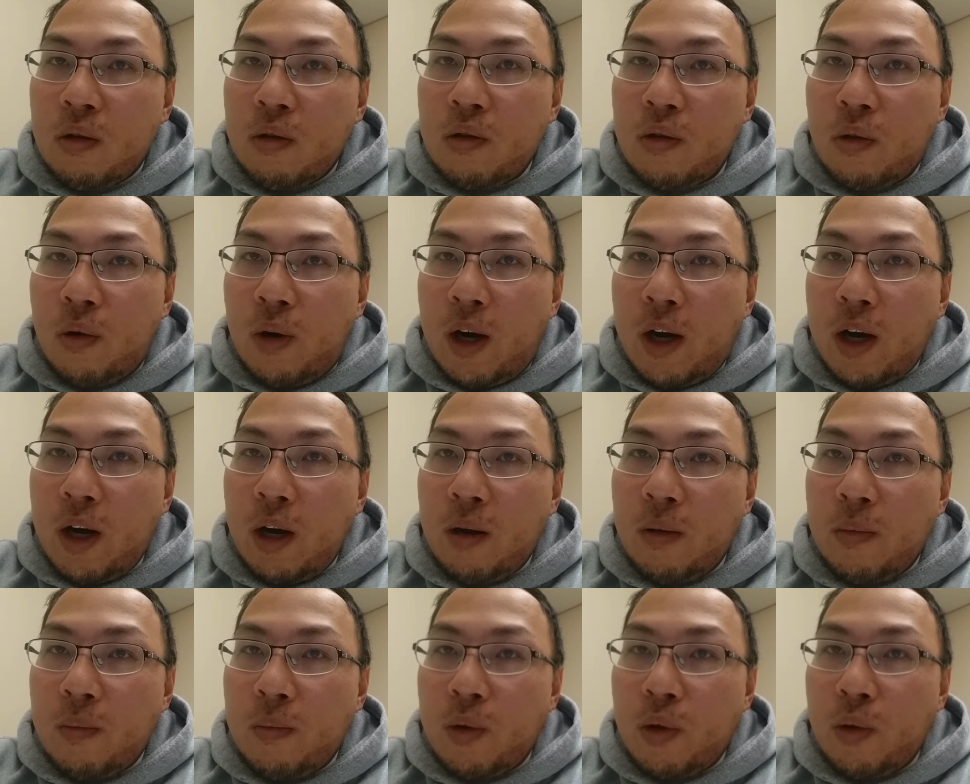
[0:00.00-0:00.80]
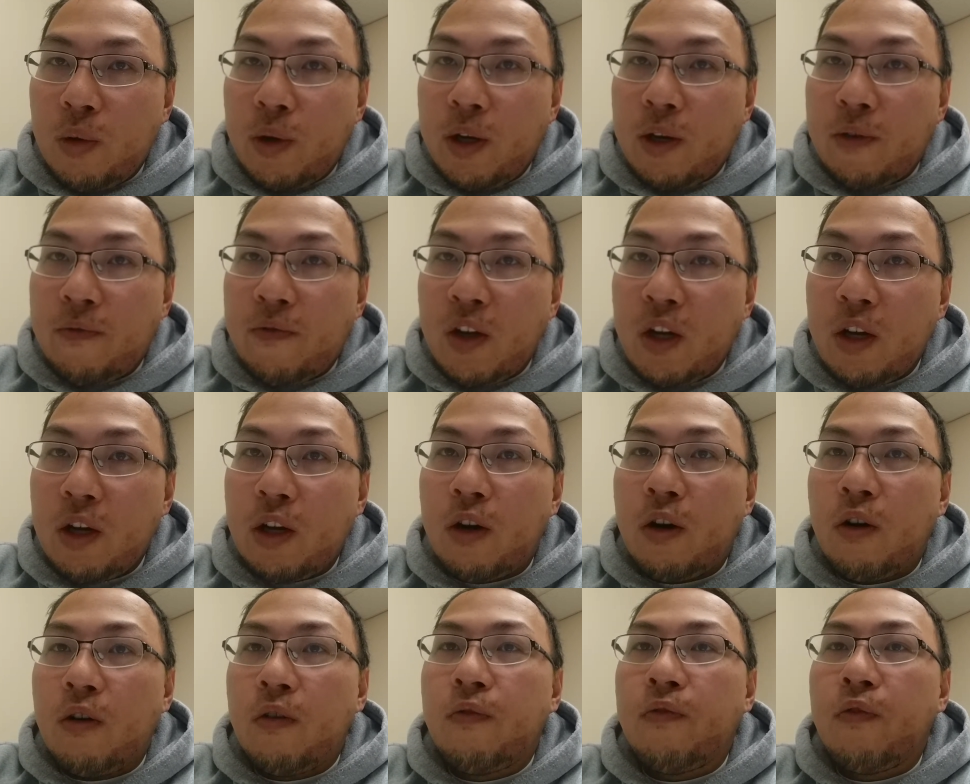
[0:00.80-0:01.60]
So I am doing a
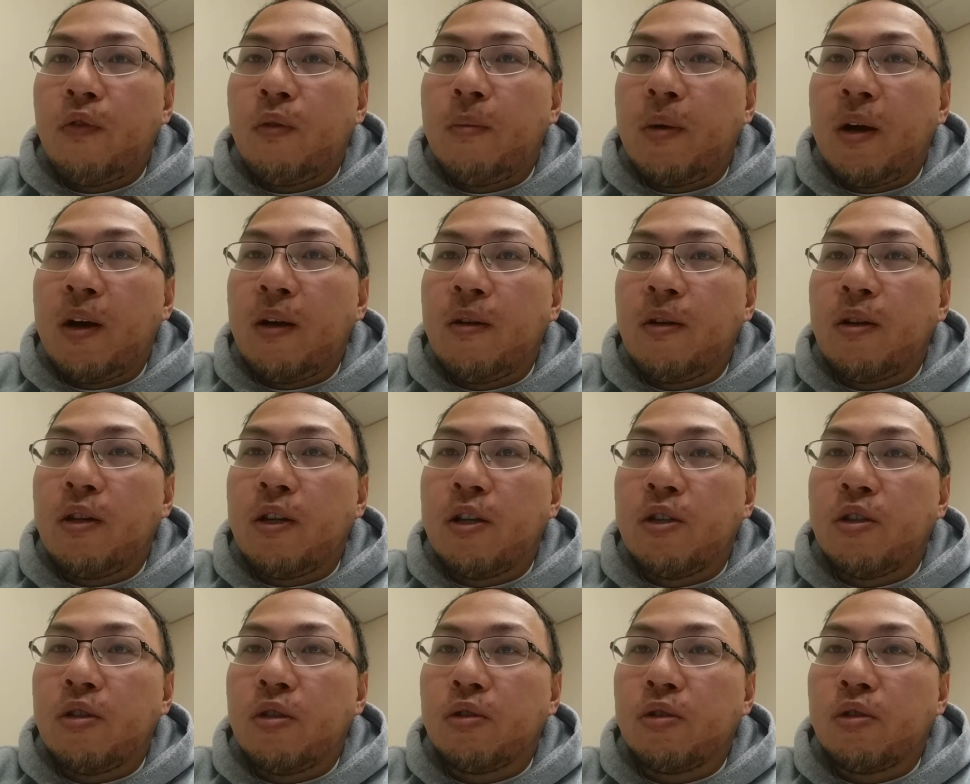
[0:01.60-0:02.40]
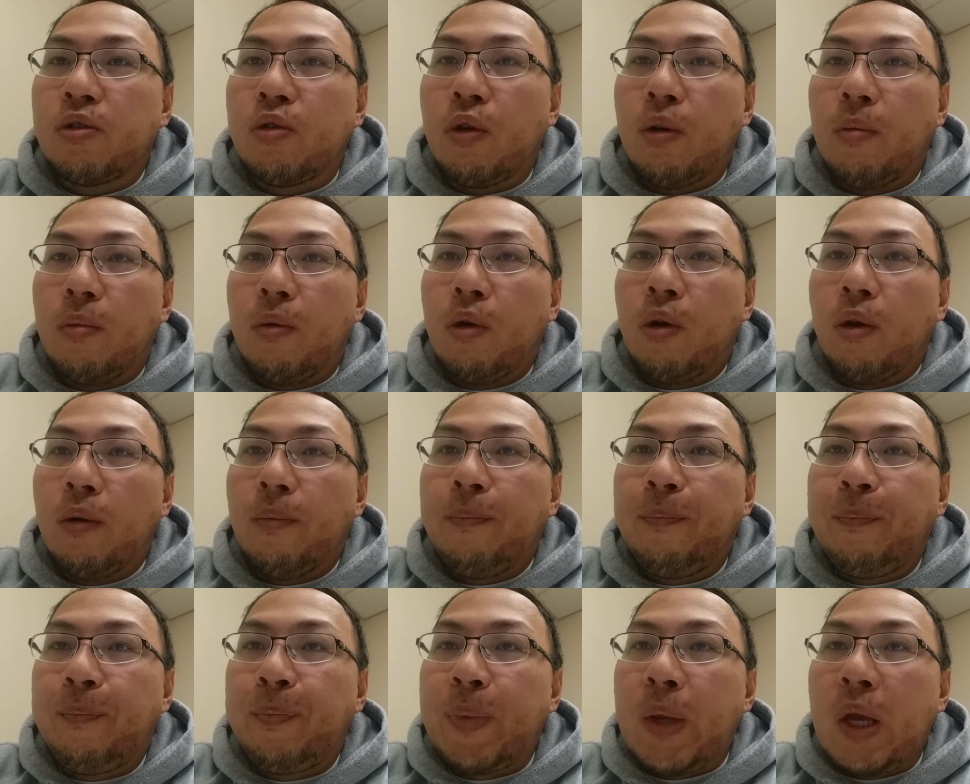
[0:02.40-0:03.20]
video for my digital
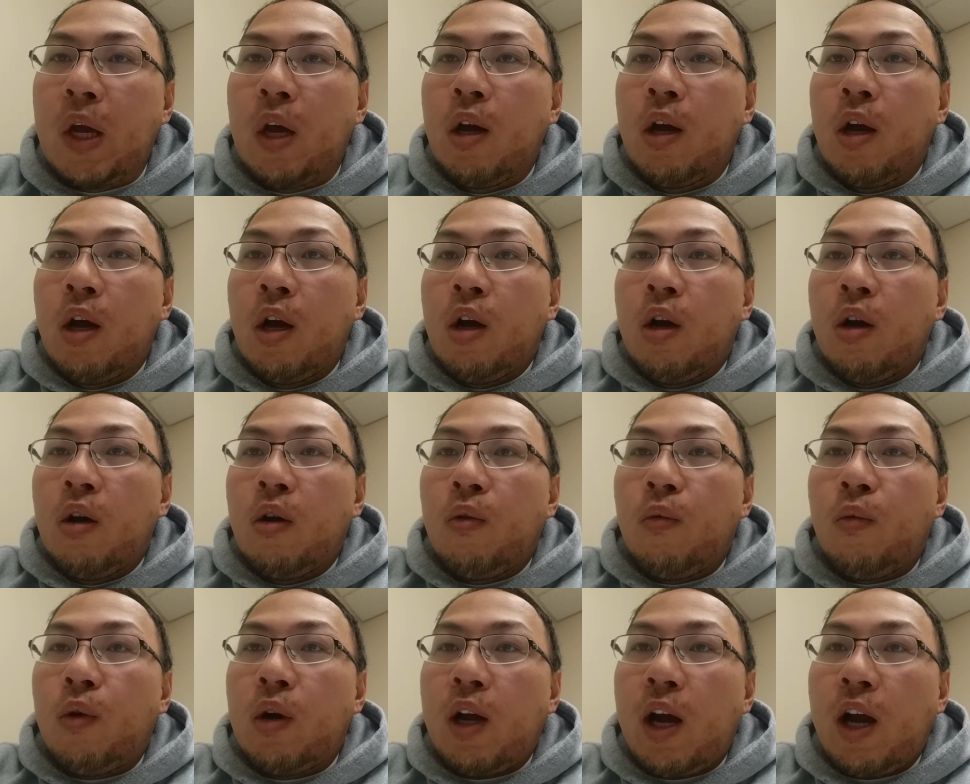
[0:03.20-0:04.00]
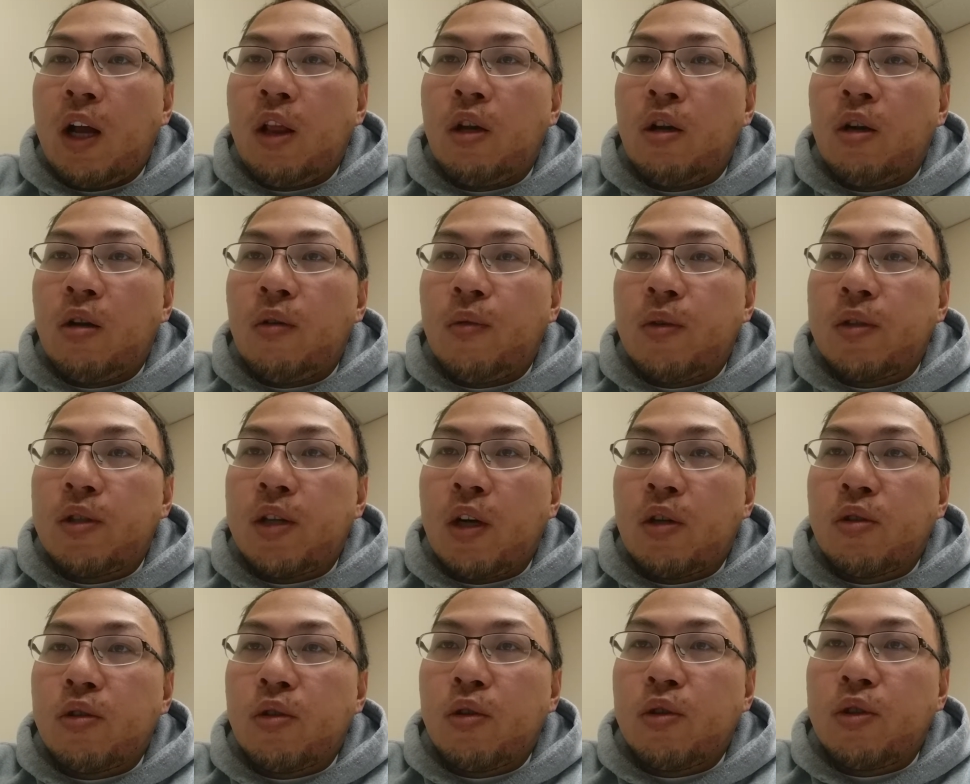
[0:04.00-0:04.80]
storyboard. What I learned was
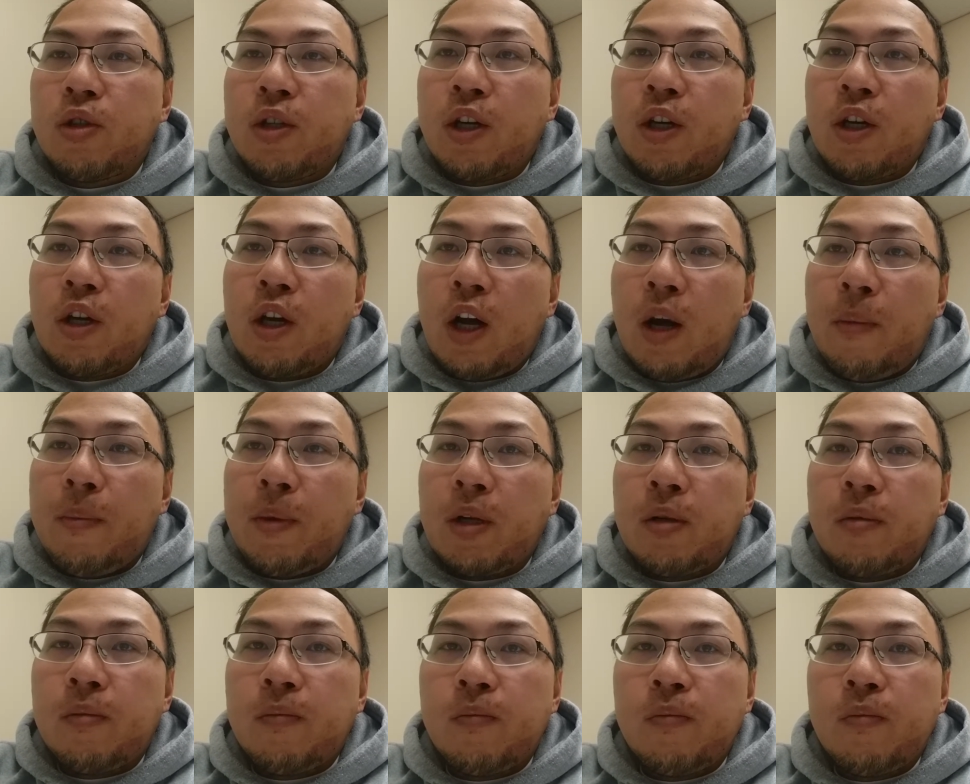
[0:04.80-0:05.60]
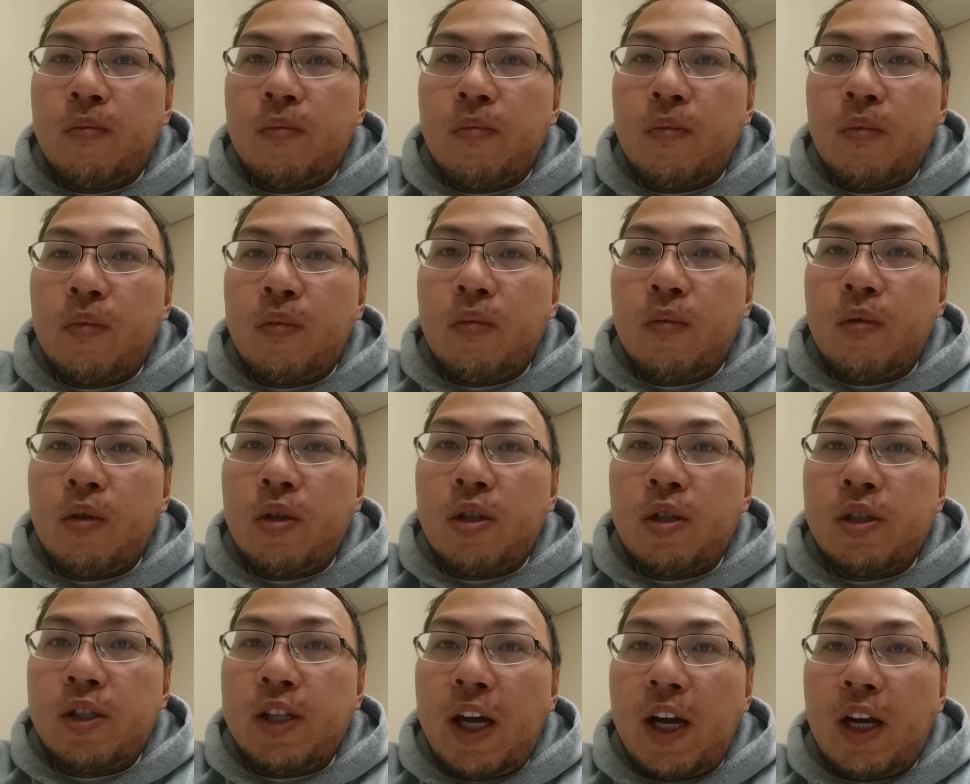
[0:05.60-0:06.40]
how socioeconomic
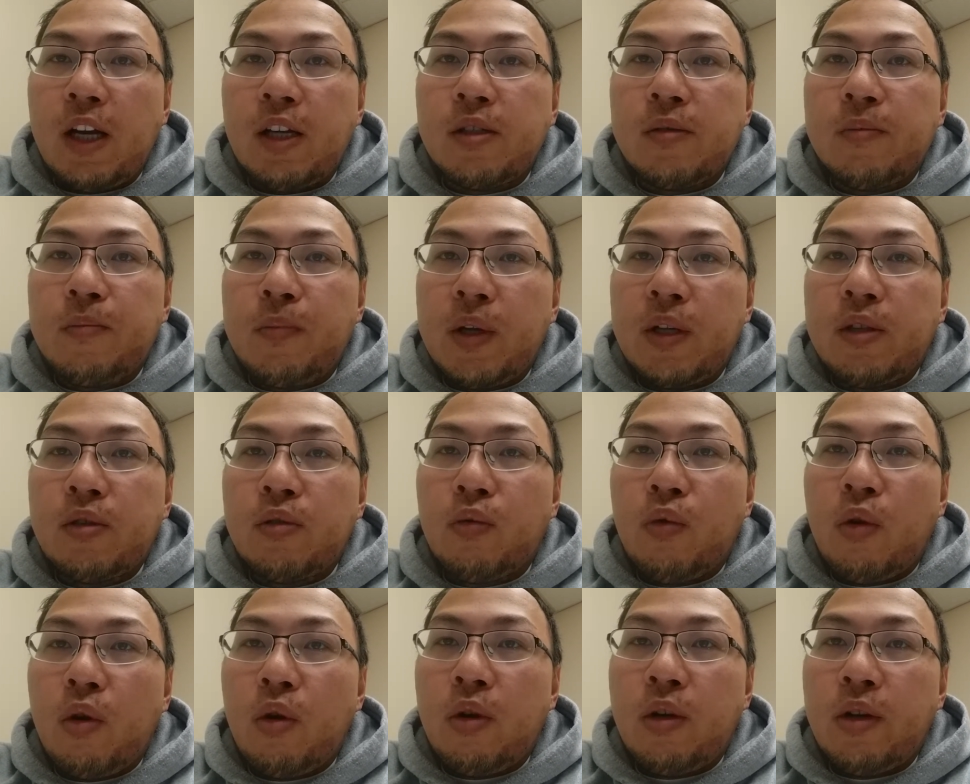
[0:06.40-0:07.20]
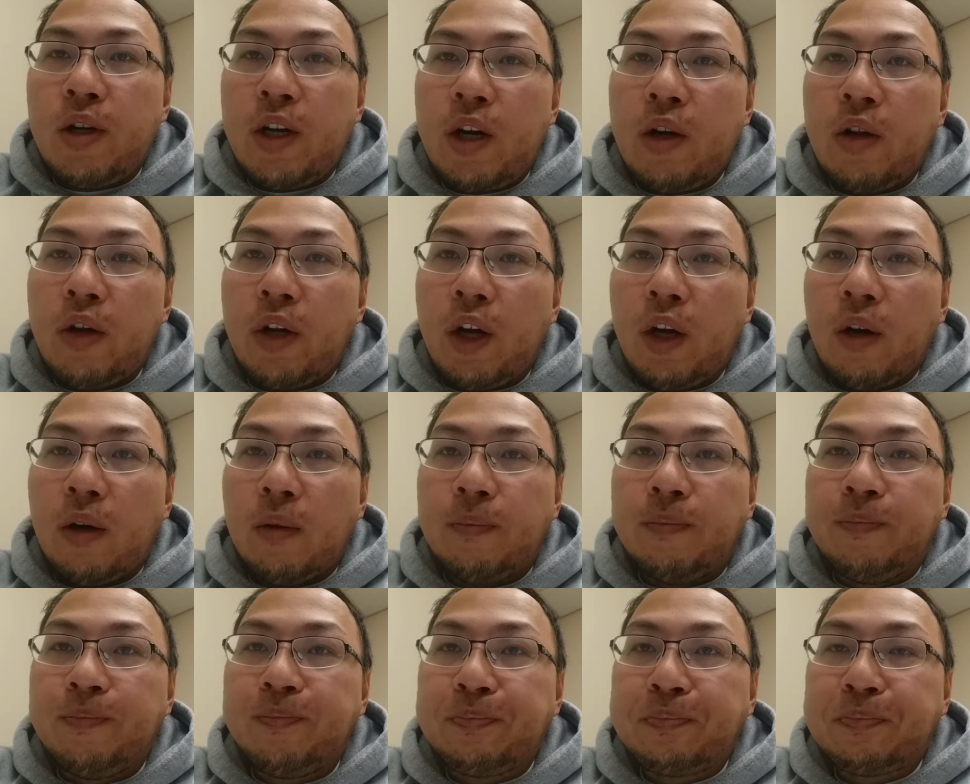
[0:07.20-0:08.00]
status plays a role in
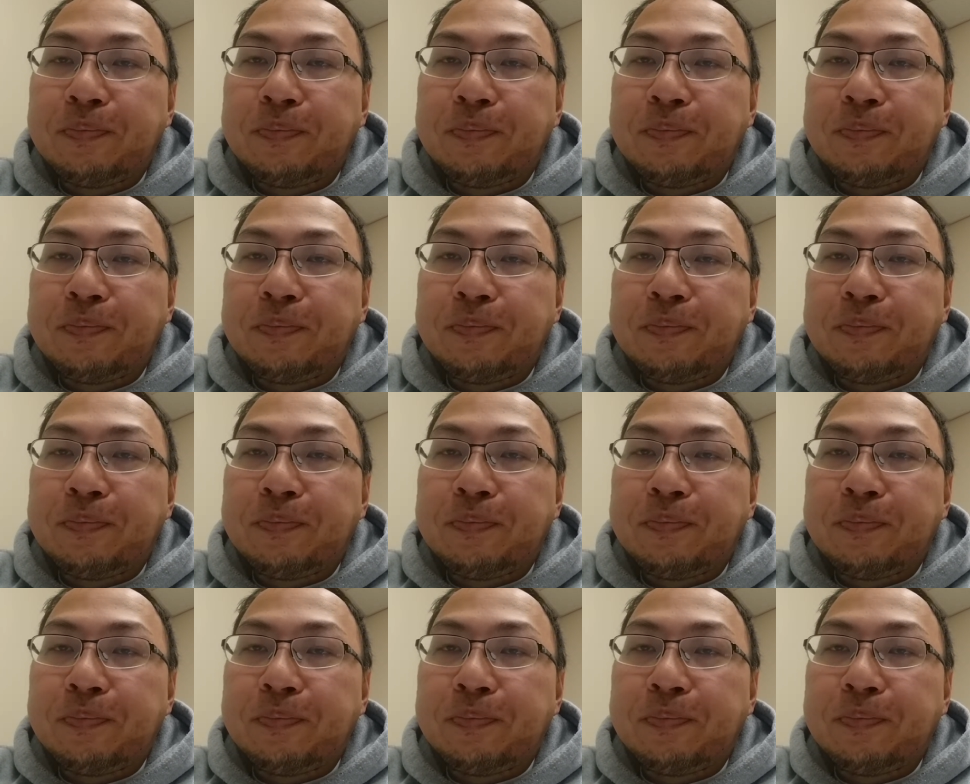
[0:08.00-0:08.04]
healthcare.